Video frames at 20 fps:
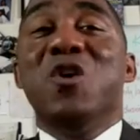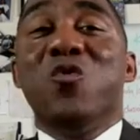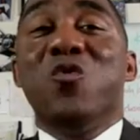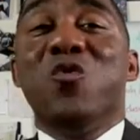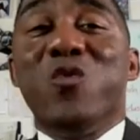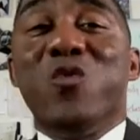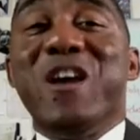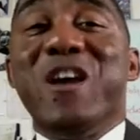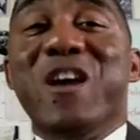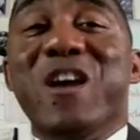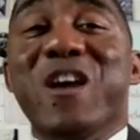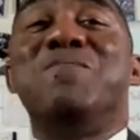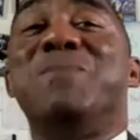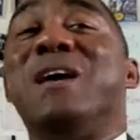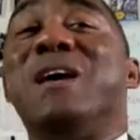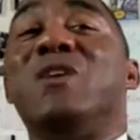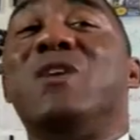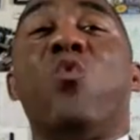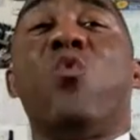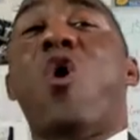We've
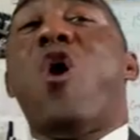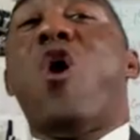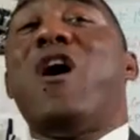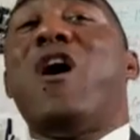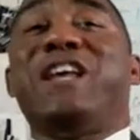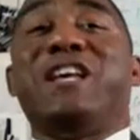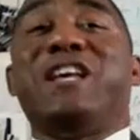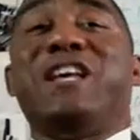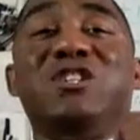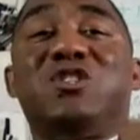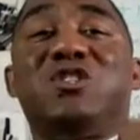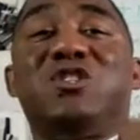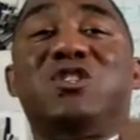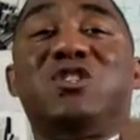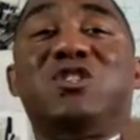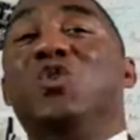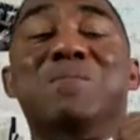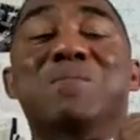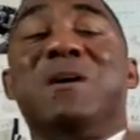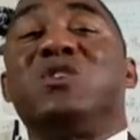been wanting
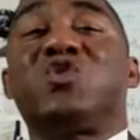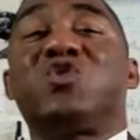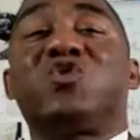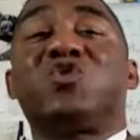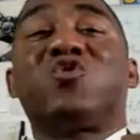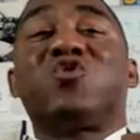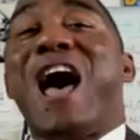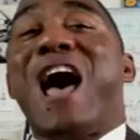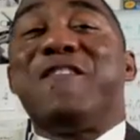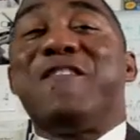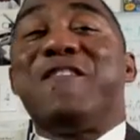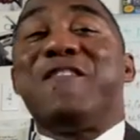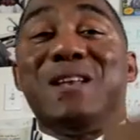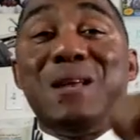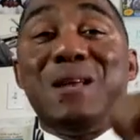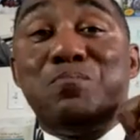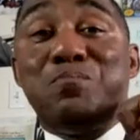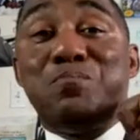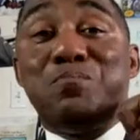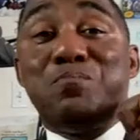to and been striving
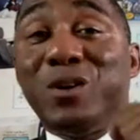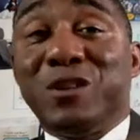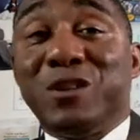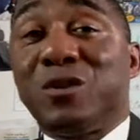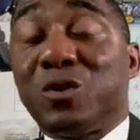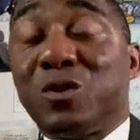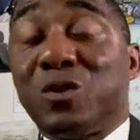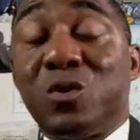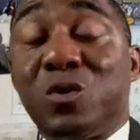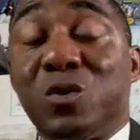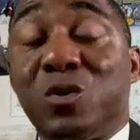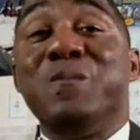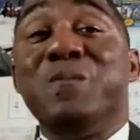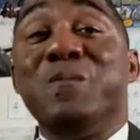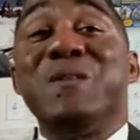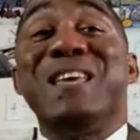and pushing through,